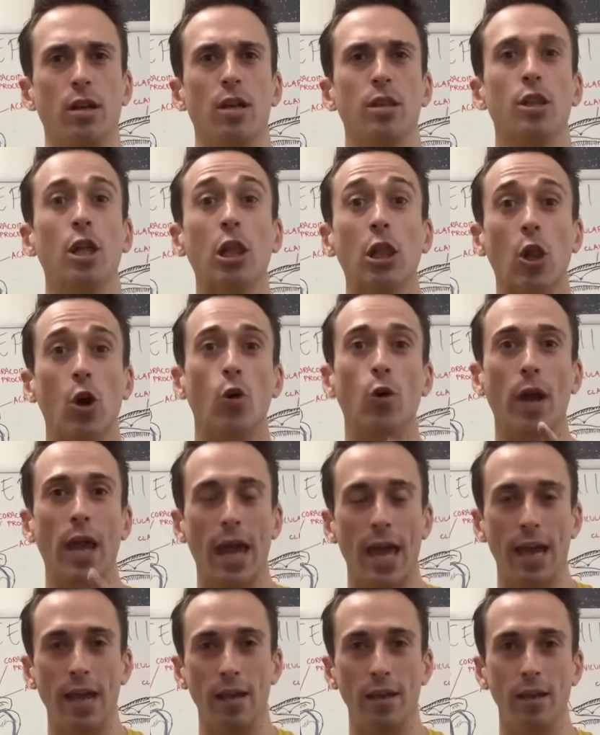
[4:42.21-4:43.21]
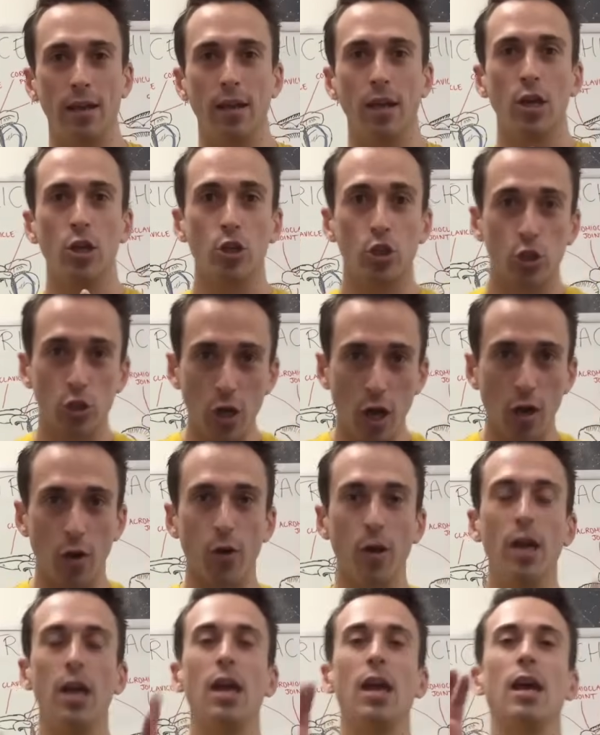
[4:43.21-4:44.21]
The long head. So
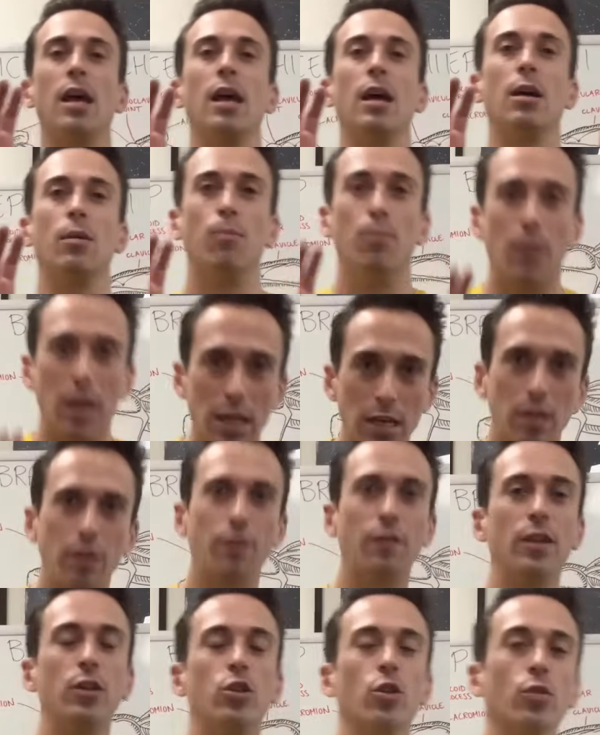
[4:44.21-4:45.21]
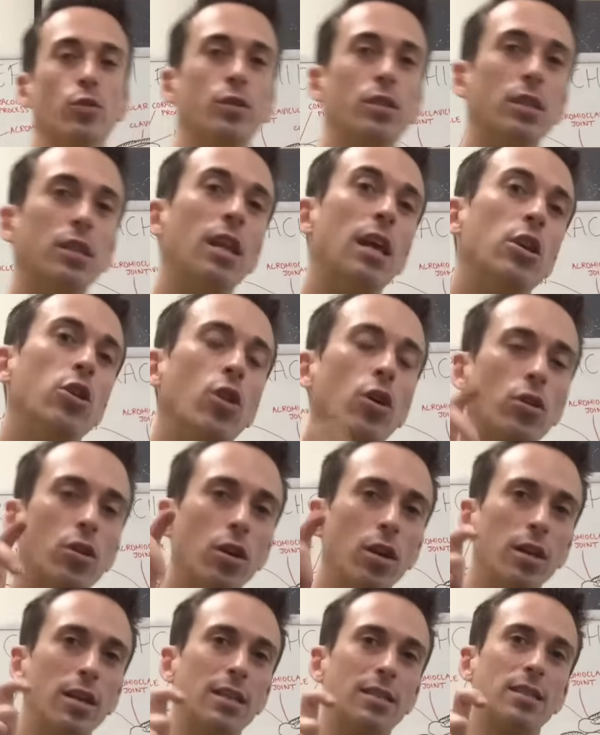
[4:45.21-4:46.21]
individuals, now you're not
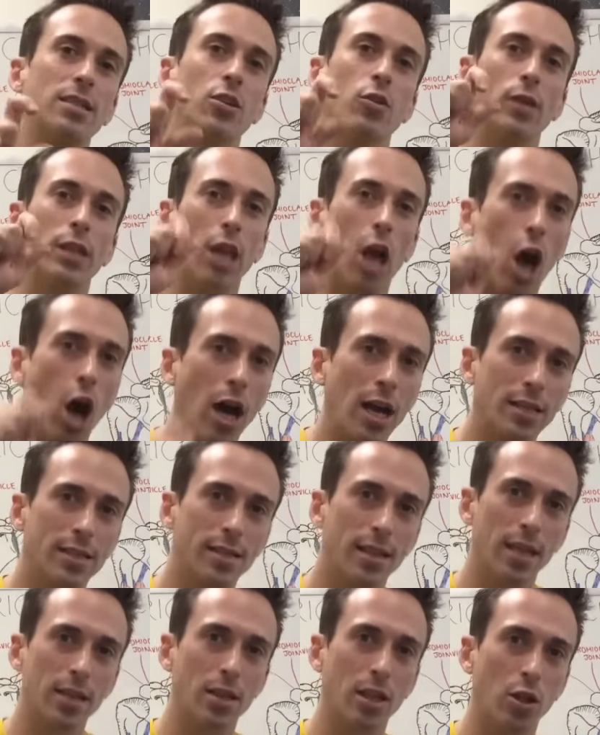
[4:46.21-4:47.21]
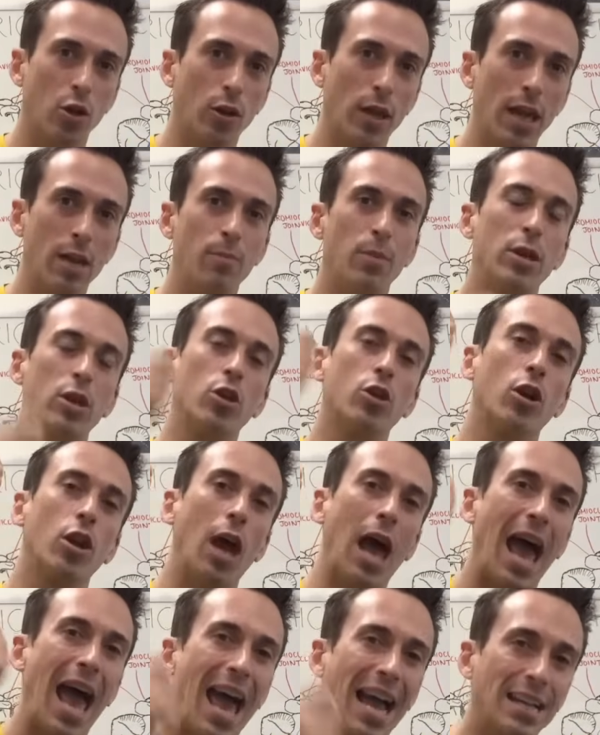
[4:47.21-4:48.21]
going to necessarily isolate the long head, but you're going
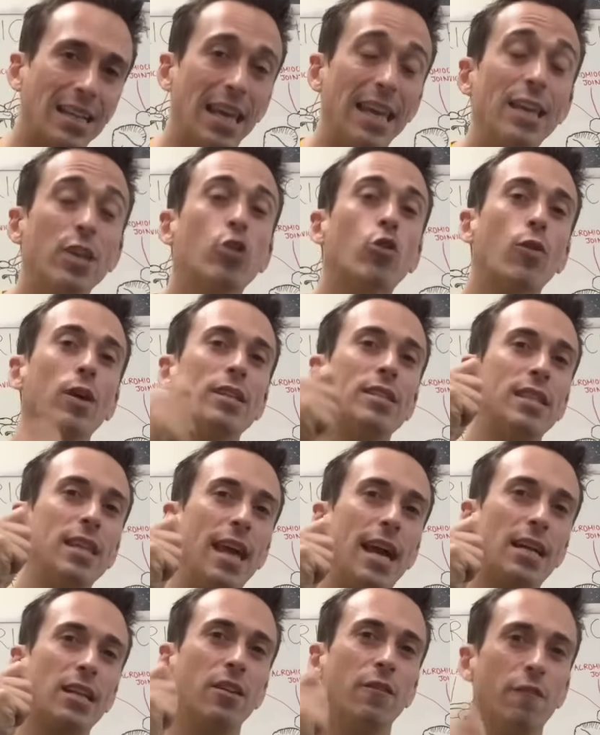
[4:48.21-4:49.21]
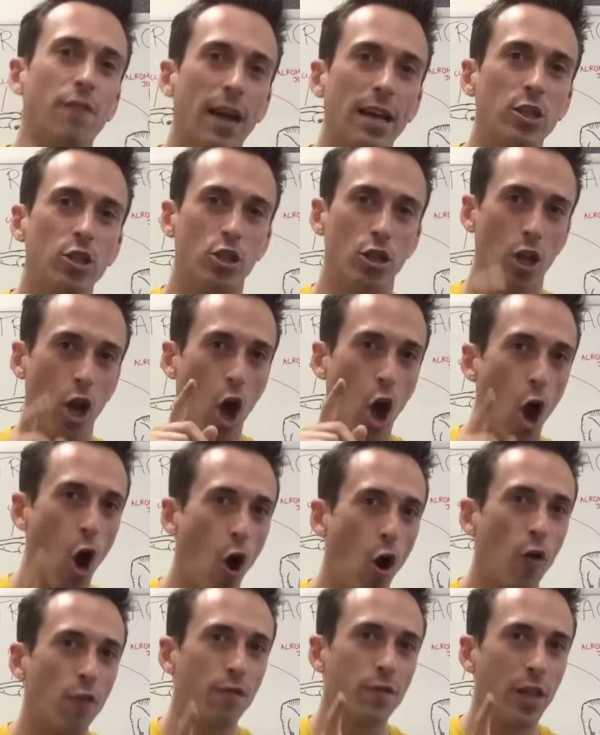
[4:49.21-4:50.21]
to increase the activation
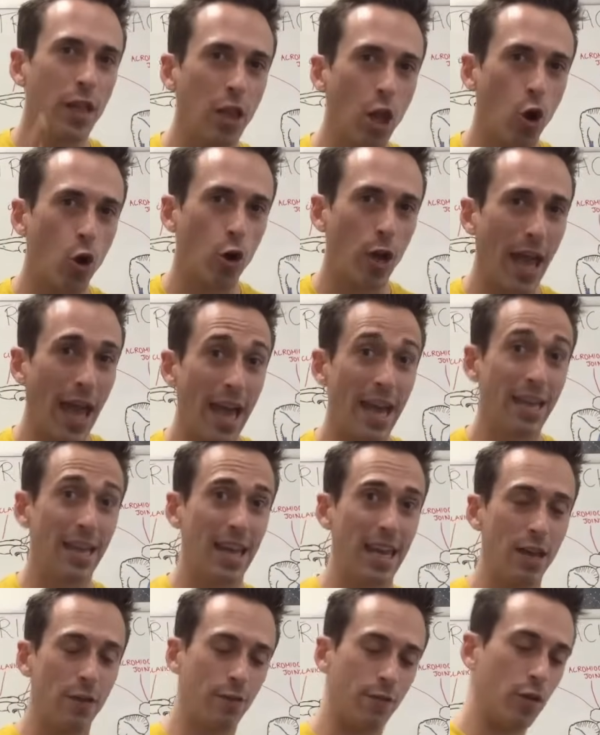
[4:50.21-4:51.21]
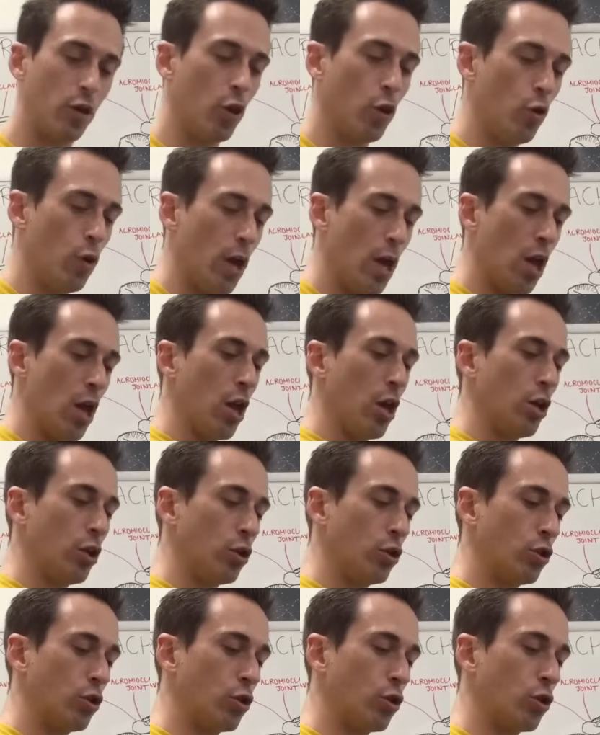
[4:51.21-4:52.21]
of the long head if you
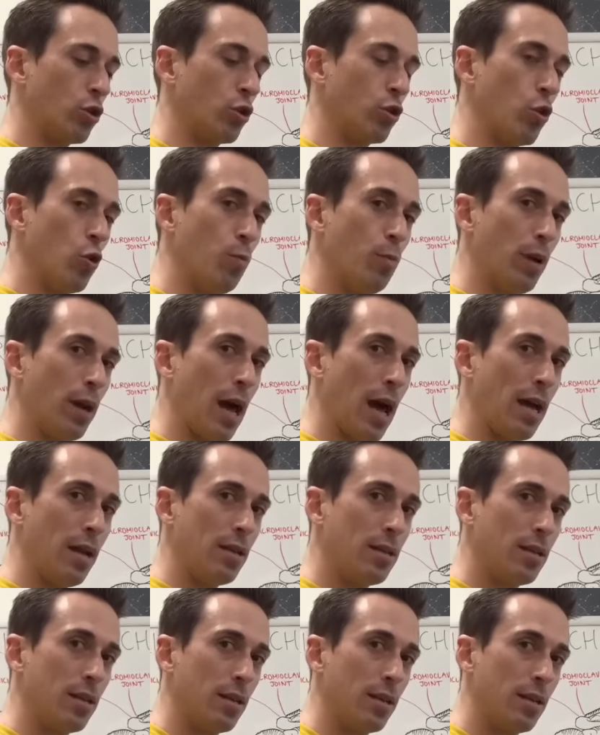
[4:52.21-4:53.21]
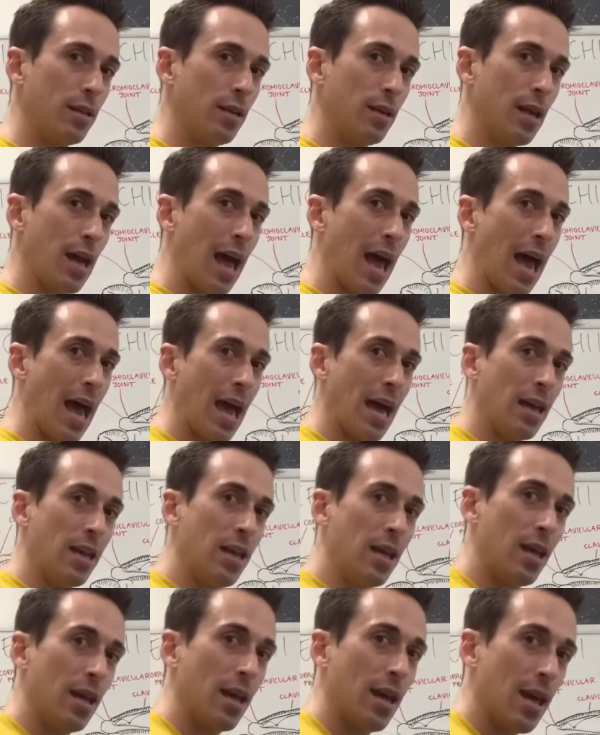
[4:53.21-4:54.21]
supinate and
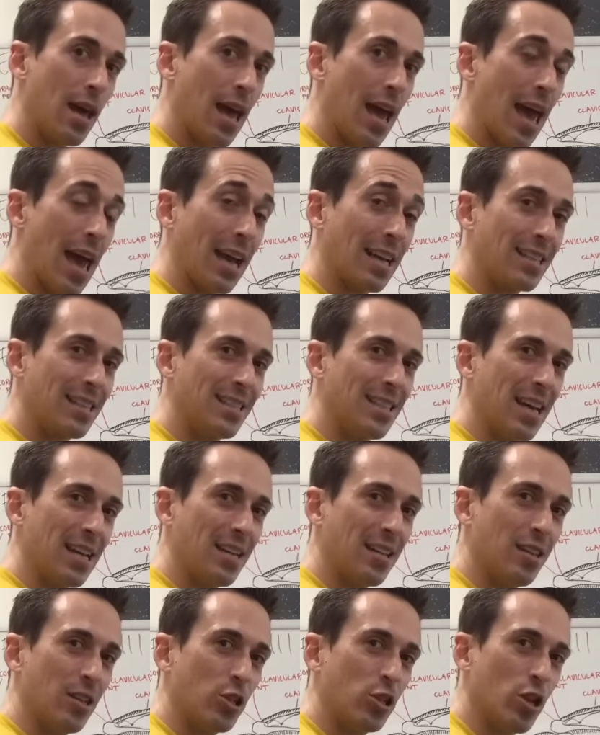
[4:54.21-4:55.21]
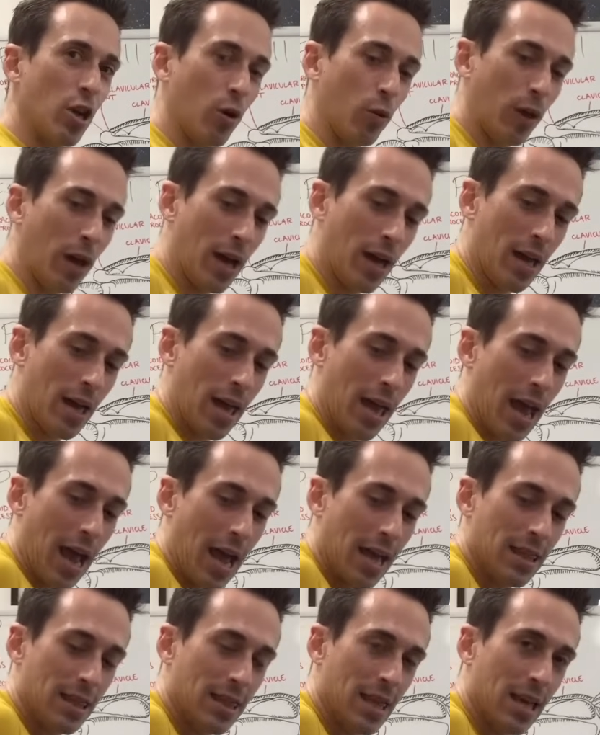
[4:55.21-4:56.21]
extend at the shoulder
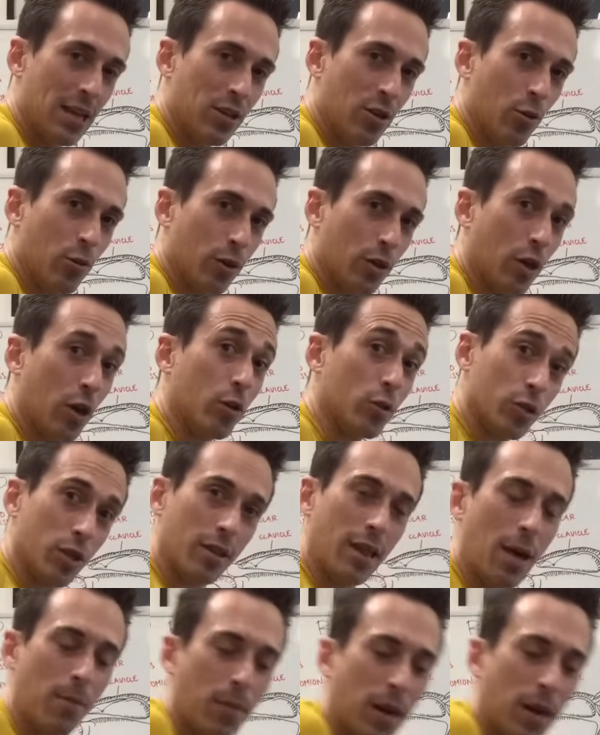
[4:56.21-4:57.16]
and then do a curl. So that